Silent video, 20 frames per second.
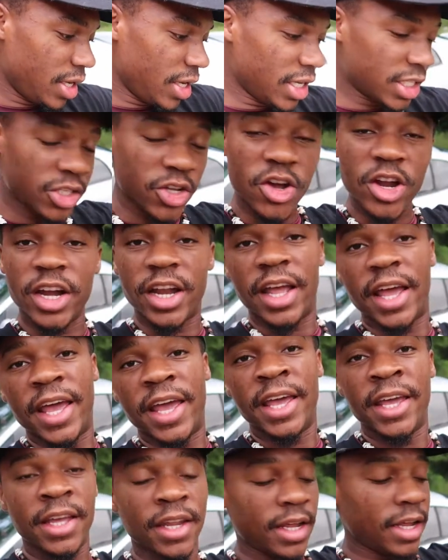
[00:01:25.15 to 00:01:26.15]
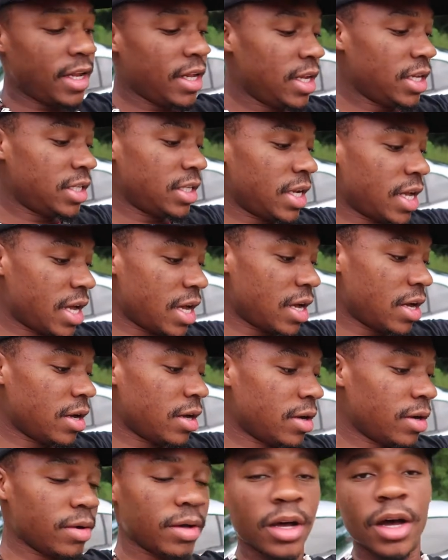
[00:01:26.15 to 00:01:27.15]
it started at eight and it is
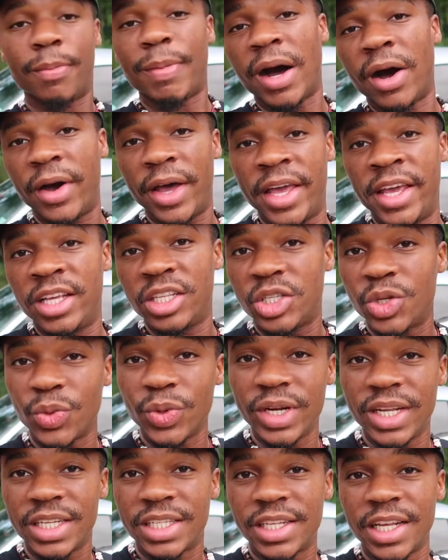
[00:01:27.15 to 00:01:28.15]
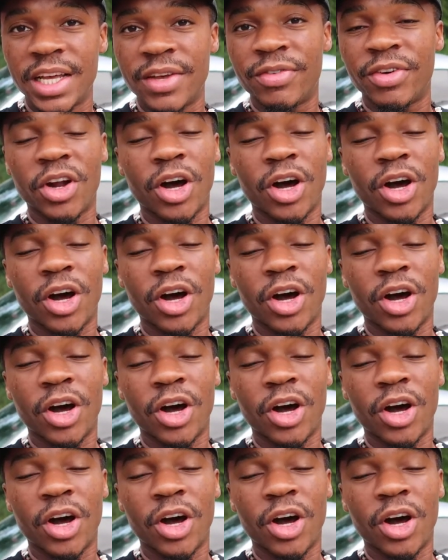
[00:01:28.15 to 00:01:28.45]
now about eight twenty-seven,